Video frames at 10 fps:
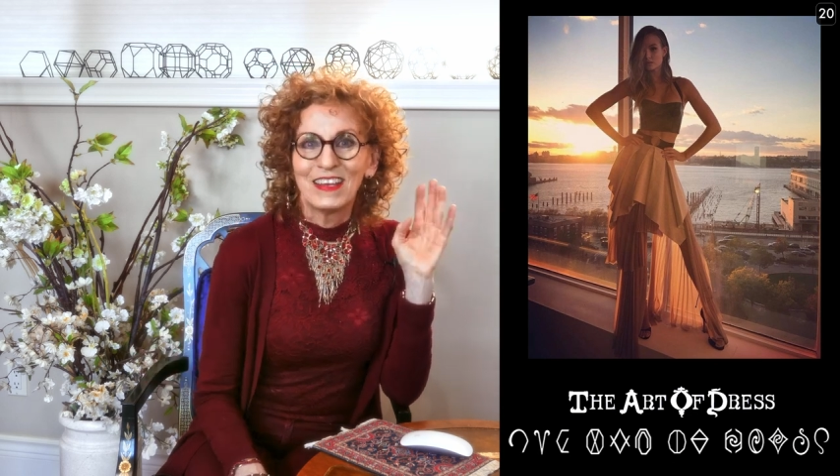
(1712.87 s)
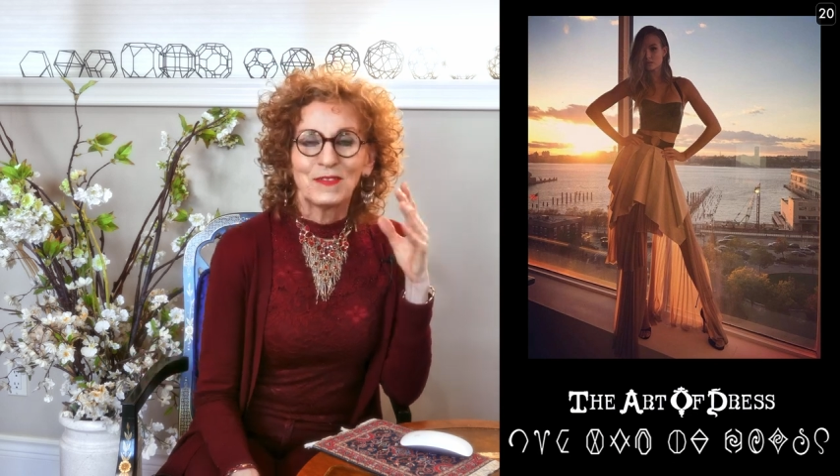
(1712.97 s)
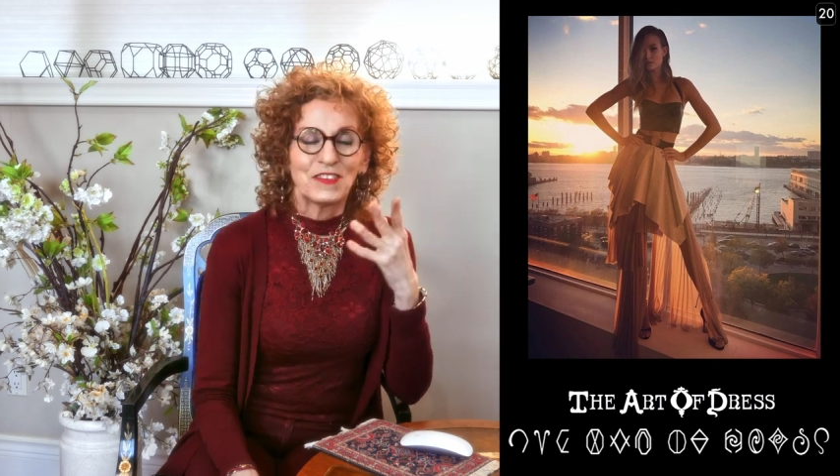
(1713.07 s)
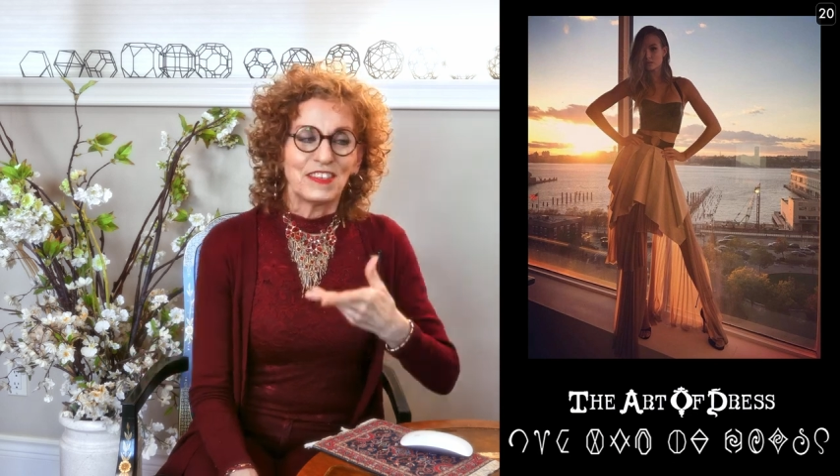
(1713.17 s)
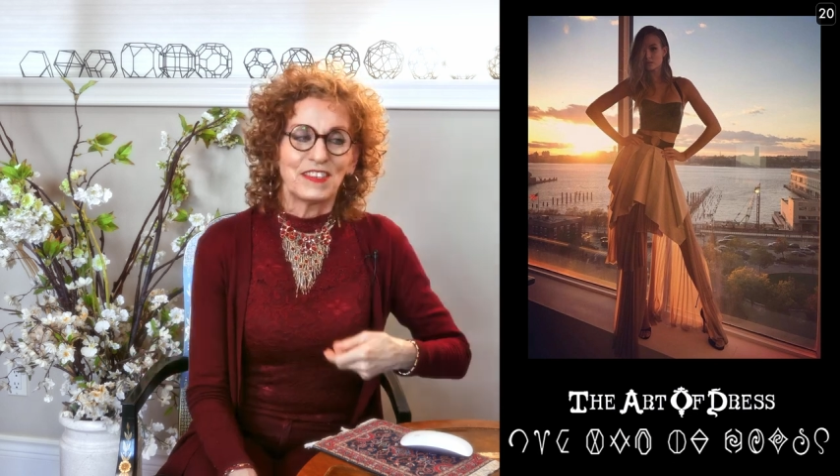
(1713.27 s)

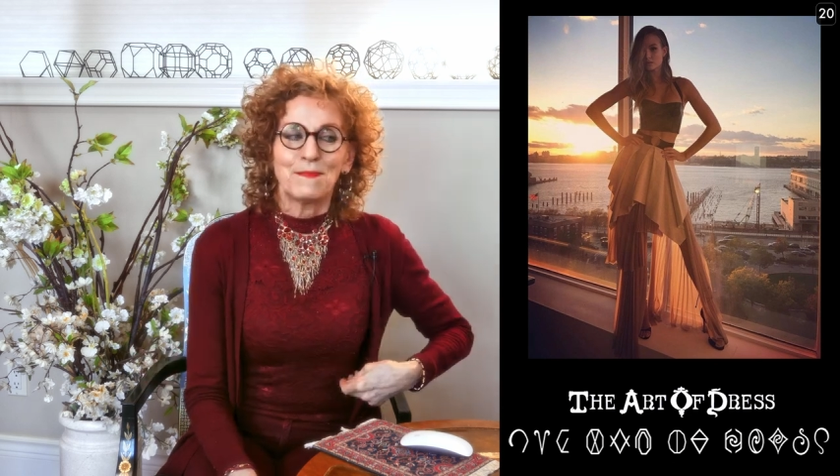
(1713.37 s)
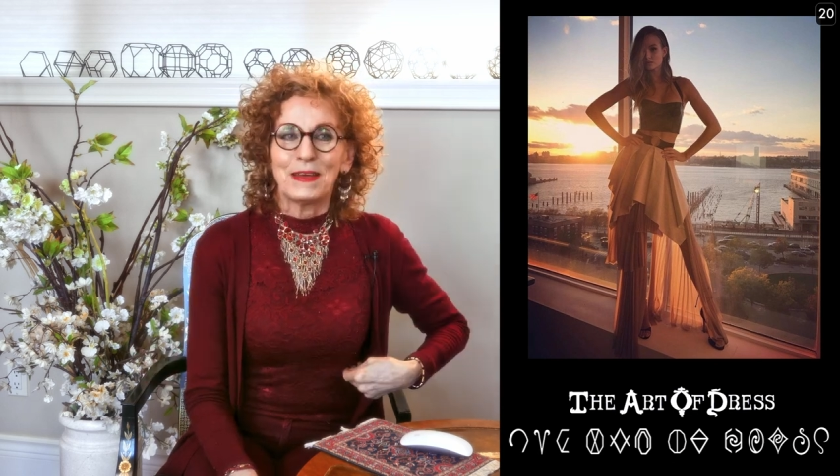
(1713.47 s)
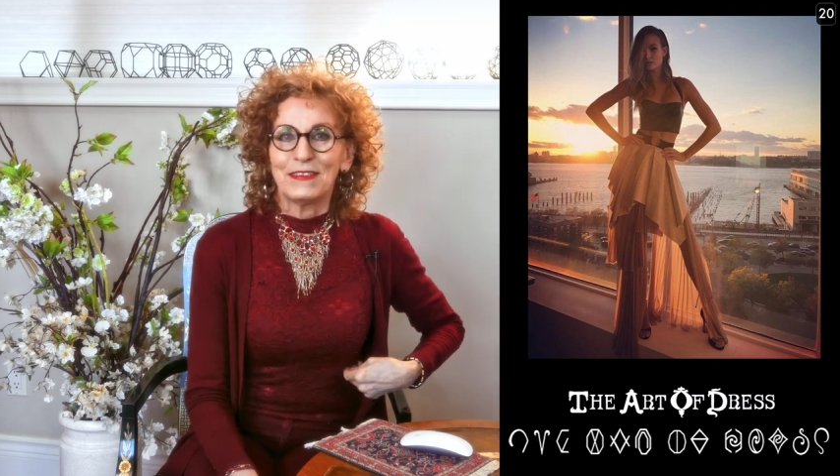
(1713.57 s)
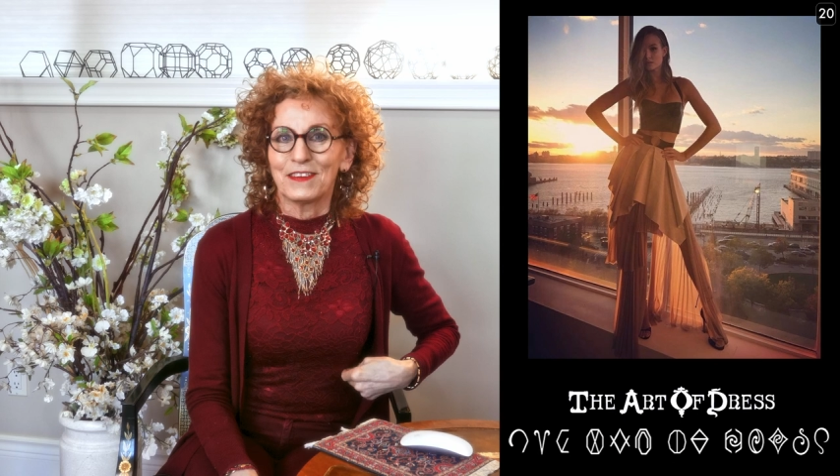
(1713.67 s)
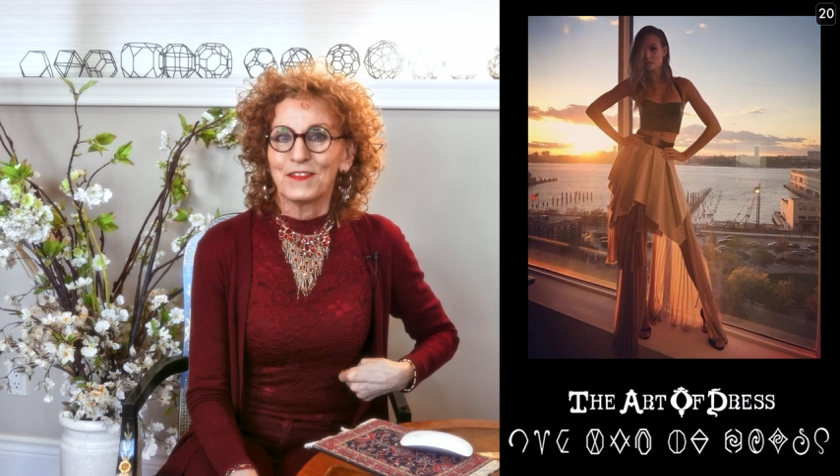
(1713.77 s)
which is the
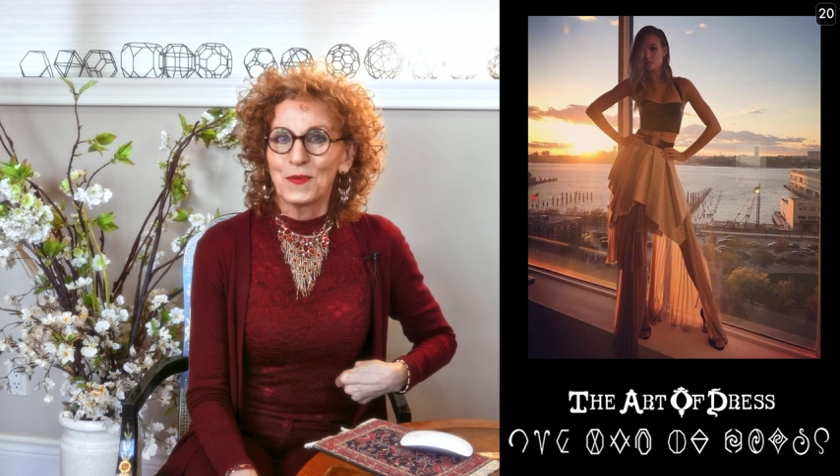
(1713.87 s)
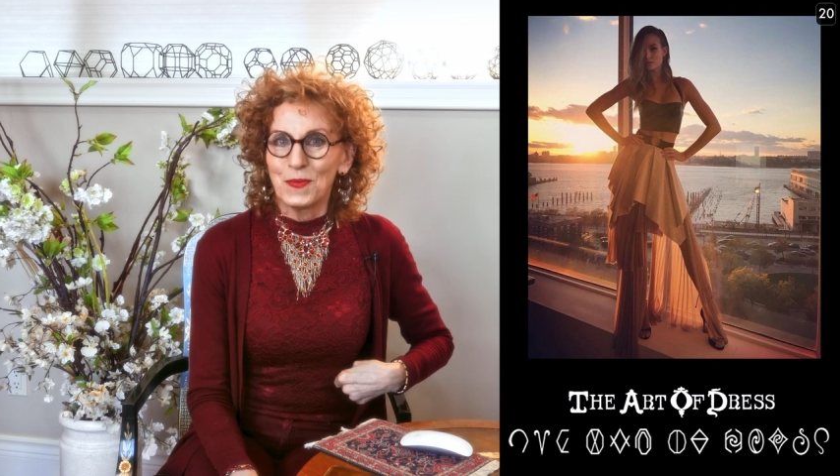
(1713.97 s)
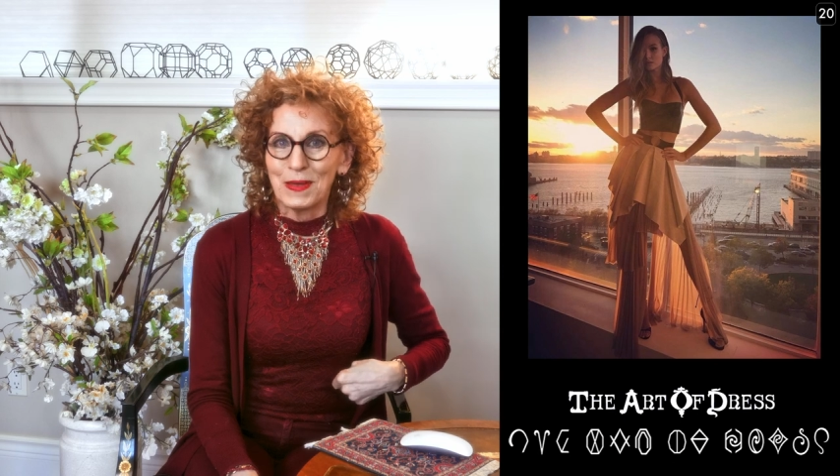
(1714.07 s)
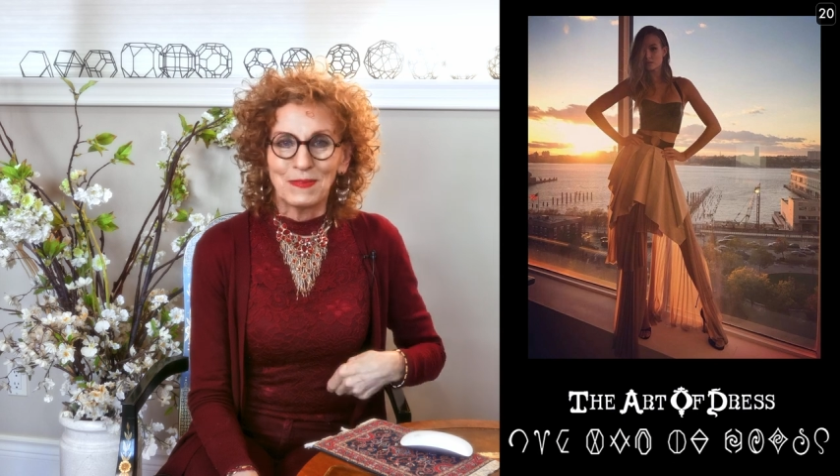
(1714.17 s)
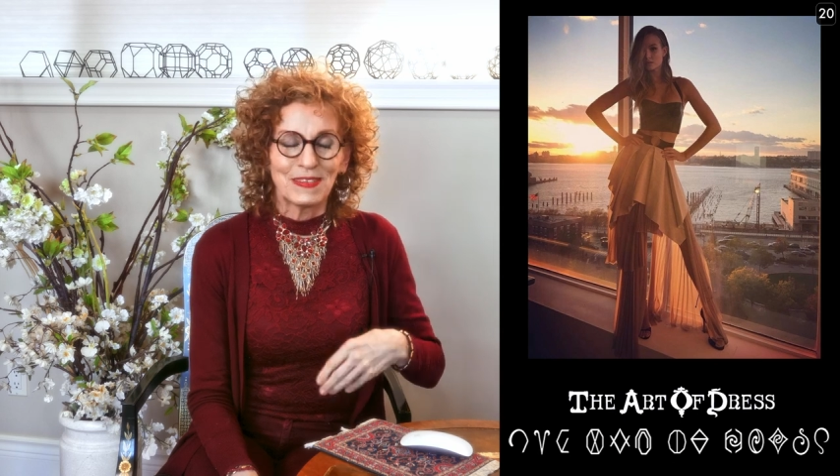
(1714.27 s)
base of her
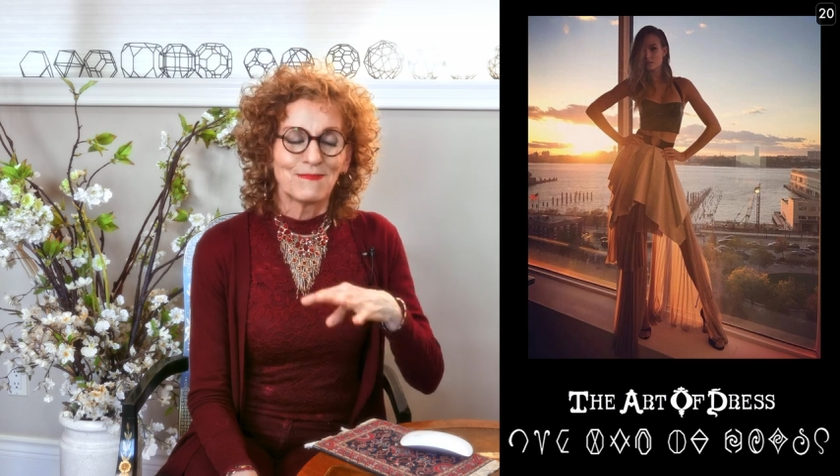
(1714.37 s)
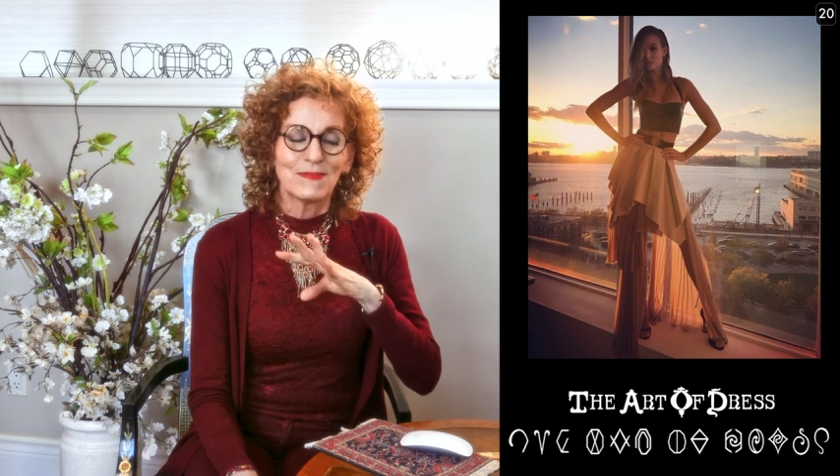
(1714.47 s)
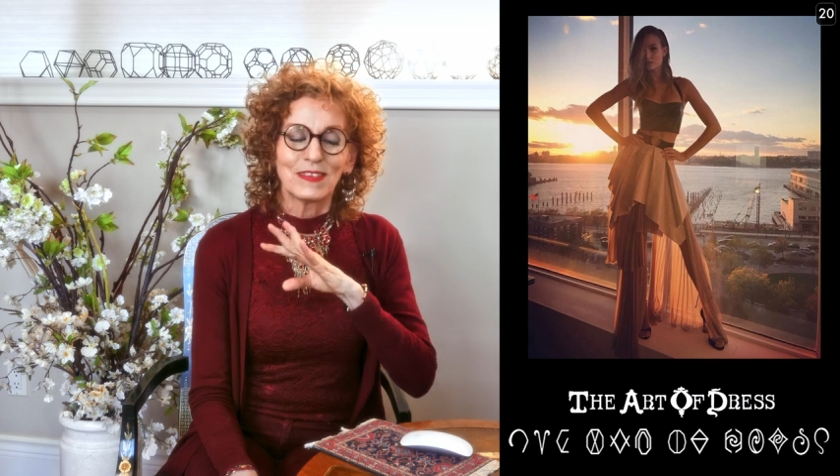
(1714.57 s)
ribs.